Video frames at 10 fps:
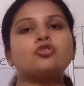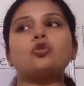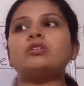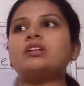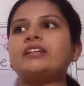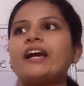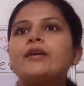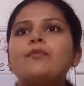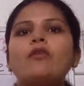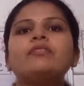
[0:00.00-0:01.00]
So the
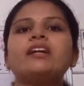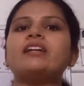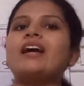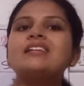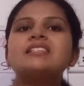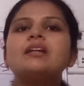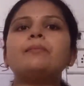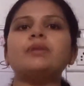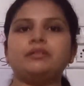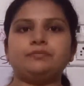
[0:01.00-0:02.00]
type of data is
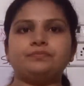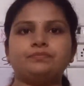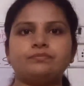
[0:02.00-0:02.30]
number,